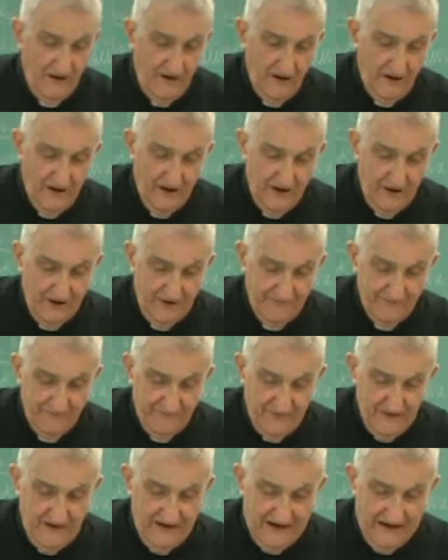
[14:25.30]

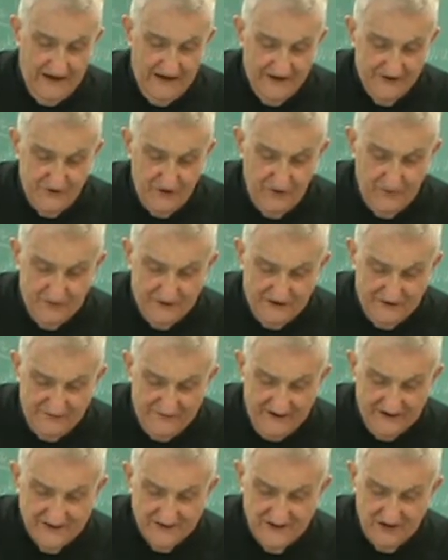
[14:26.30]
Either
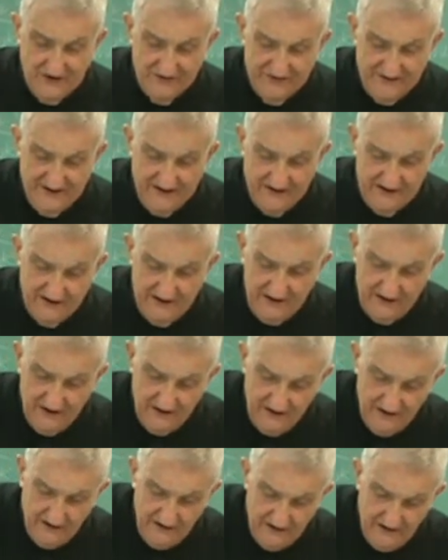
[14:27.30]
prevents the thing
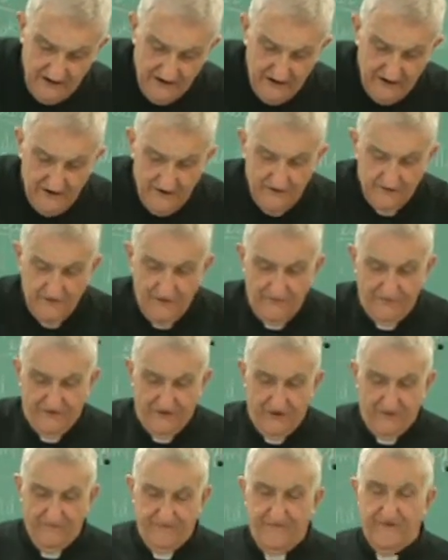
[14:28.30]

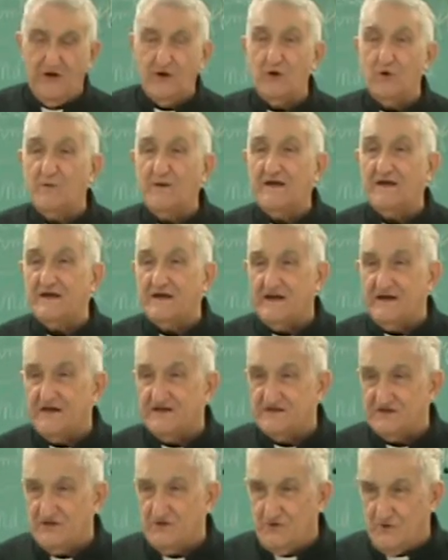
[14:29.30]
from following
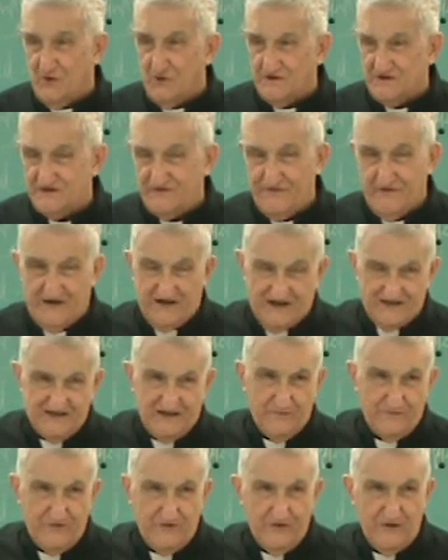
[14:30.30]
its course. For
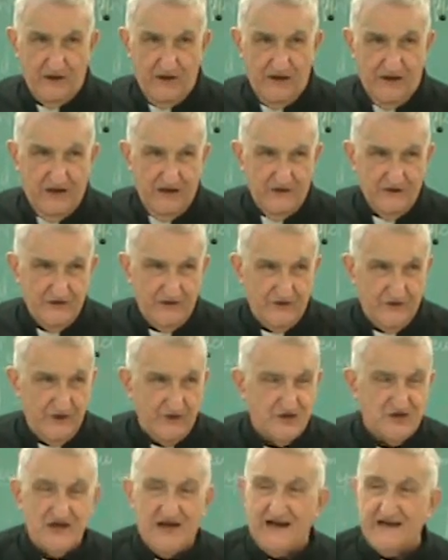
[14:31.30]
example, the
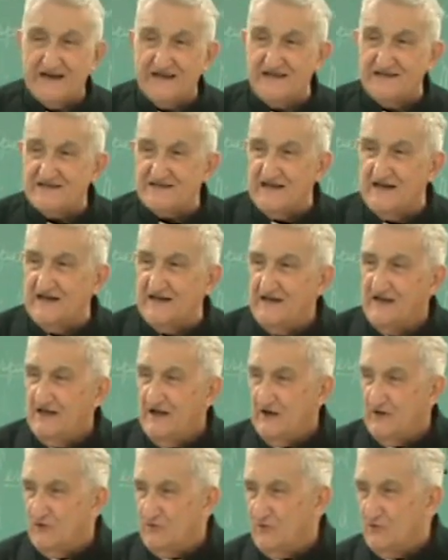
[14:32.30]
Chinese
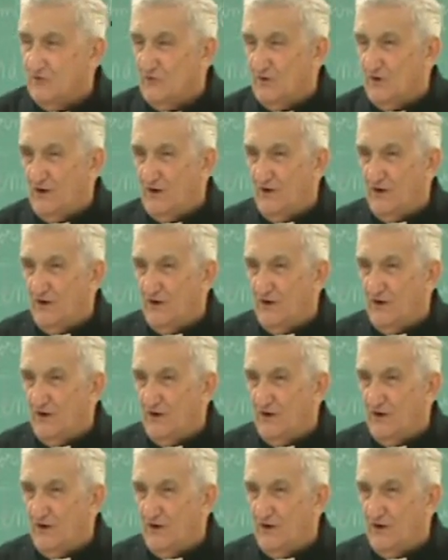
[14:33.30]
who